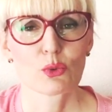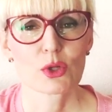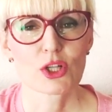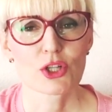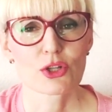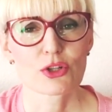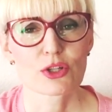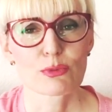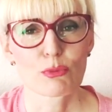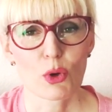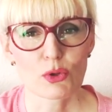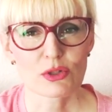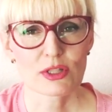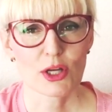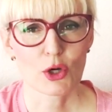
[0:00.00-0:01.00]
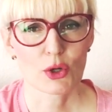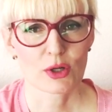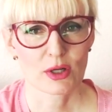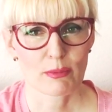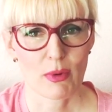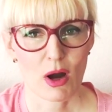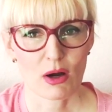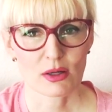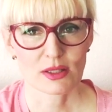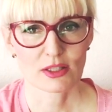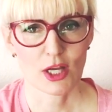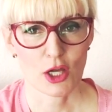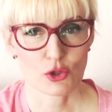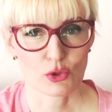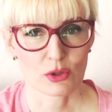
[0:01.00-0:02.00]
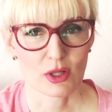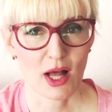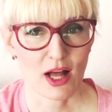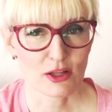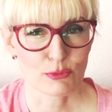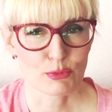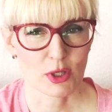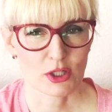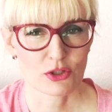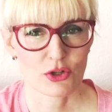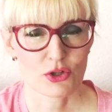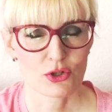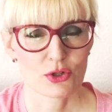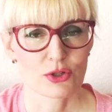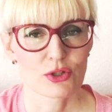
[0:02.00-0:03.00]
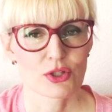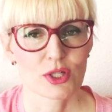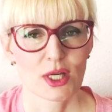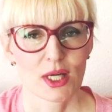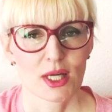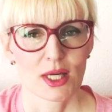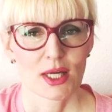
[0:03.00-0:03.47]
which is mostly heard among natural health practitioners.